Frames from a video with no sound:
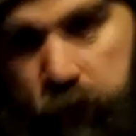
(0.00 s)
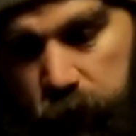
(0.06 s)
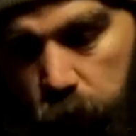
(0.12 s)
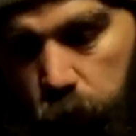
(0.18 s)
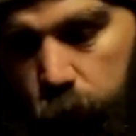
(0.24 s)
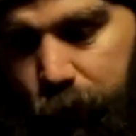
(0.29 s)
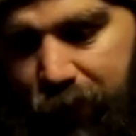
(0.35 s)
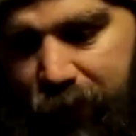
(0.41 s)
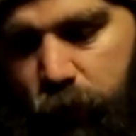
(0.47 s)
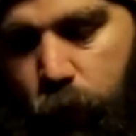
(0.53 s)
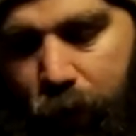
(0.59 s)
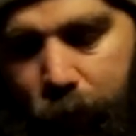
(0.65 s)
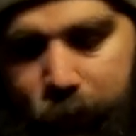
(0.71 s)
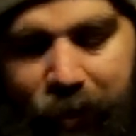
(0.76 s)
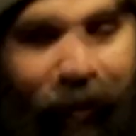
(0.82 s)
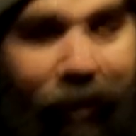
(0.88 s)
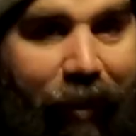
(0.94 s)
So that's why
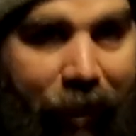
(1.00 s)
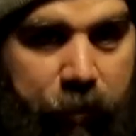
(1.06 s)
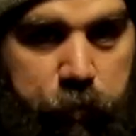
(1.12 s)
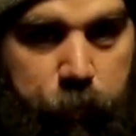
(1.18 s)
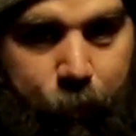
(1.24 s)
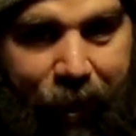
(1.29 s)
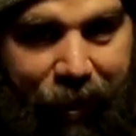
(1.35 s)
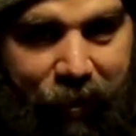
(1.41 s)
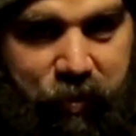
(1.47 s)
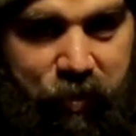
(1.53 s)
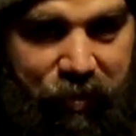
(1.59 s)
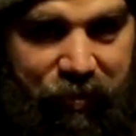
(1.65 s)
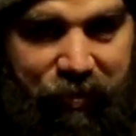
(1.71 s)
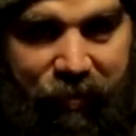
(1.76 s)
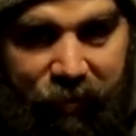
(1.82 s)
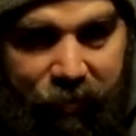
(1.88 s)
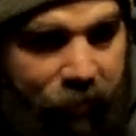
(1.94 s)
I'm taking the extra bags
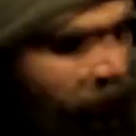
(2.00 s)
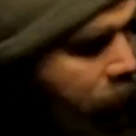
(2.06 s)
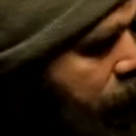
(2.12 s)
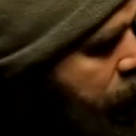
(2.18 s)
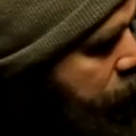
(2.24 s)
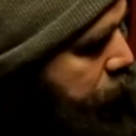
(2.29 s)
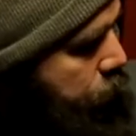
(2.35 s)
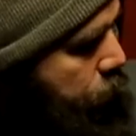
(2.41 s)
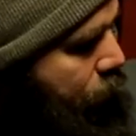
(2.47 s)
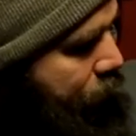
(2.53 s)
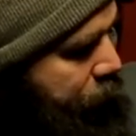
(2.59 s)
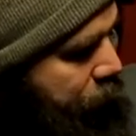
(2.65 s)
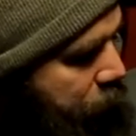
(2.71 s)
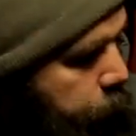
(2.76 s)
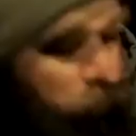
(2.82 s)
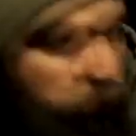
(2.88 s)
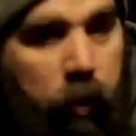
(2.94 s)
just to so I don't have
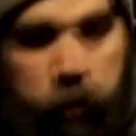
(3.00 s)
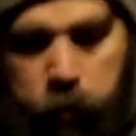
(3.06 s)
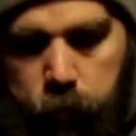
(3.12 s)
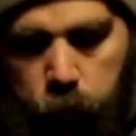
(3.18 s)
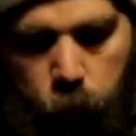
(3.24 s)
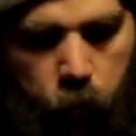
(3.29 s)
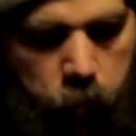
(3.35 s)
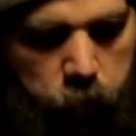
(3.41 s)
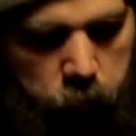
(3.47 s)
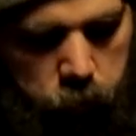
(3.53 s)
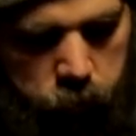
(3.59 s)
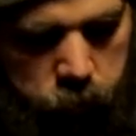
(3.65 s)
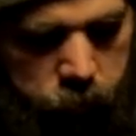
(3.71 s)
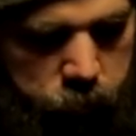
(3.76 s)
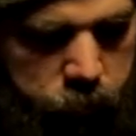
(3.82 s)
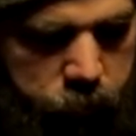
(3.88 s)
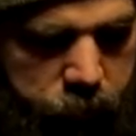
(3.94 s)
to keep running into the water
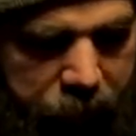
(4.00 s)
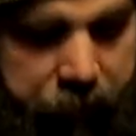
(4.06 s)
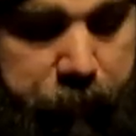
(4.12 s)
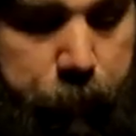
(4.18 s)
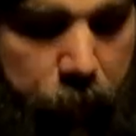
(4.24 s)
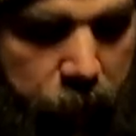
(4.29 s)
as